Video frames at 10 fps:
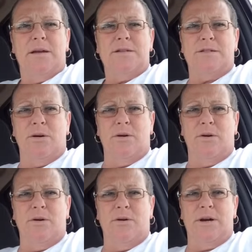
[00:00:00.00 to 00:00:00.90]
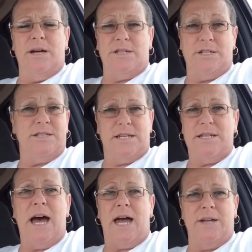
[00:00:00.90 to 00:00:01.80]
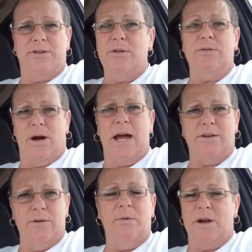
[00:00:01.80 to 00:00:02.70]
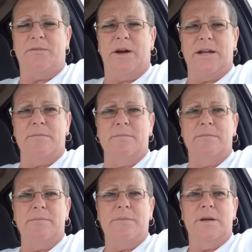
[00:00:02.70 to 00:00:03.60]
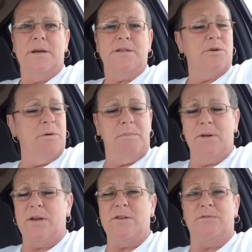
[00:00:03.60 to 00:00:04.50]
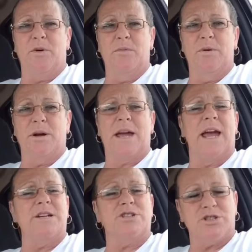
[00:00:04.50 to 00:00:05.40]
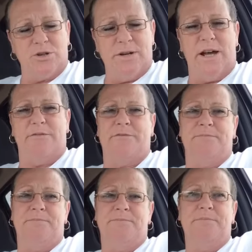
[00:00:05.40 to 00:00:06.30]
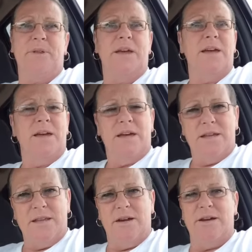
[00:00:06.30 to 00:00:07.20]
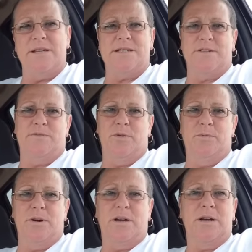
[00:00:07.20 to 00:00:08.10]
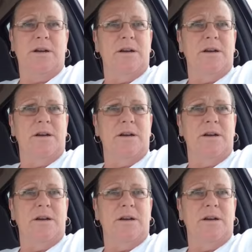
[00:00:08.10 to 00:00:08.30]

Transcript: So she said, yeah, I do. I do want to find him. So we pulled out the phone book, and sure enough, there he is in the phone book.